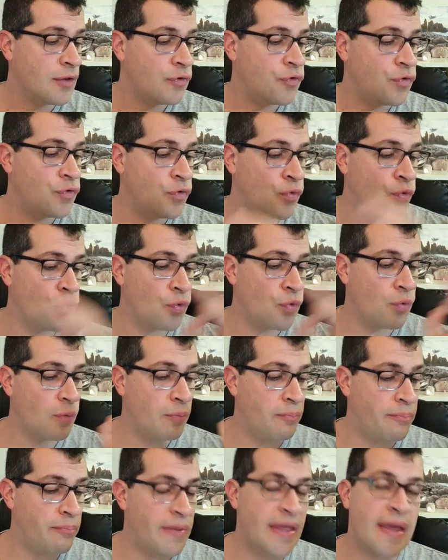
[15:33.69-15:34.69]
to
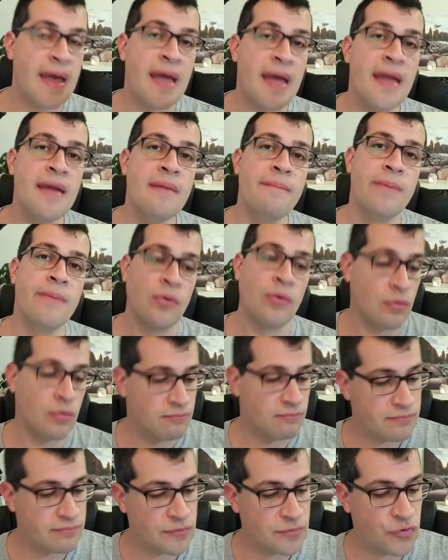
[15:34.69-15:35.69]
be
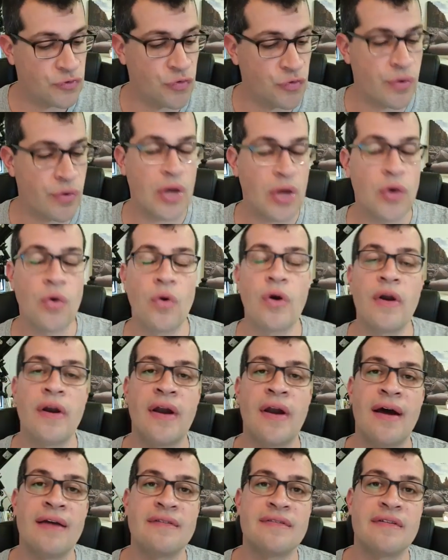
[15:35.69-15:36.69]
able to
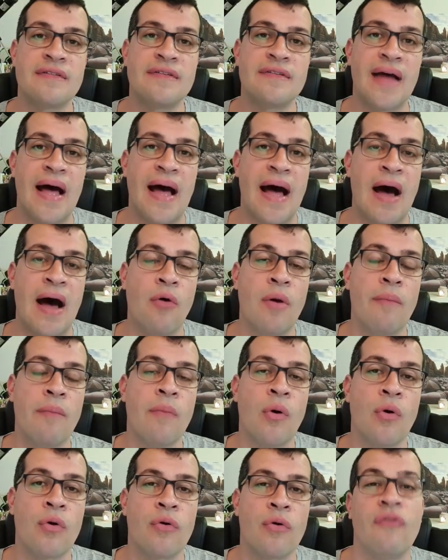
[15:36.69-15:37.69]
recognize our
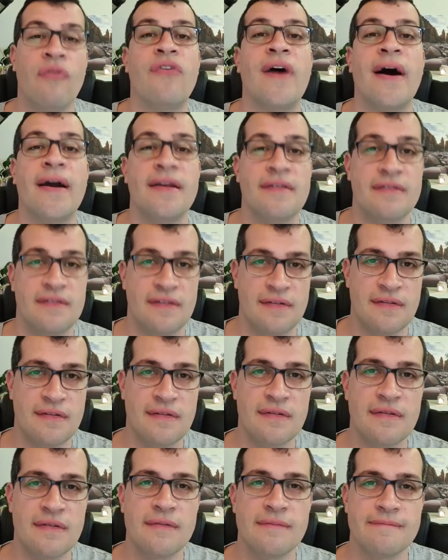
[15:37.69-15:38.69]
moral
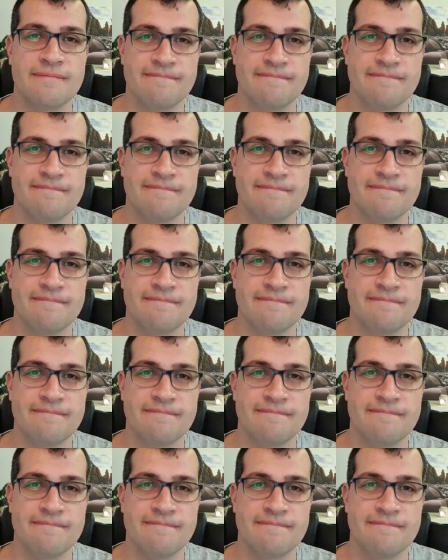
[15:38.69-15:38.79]
vices,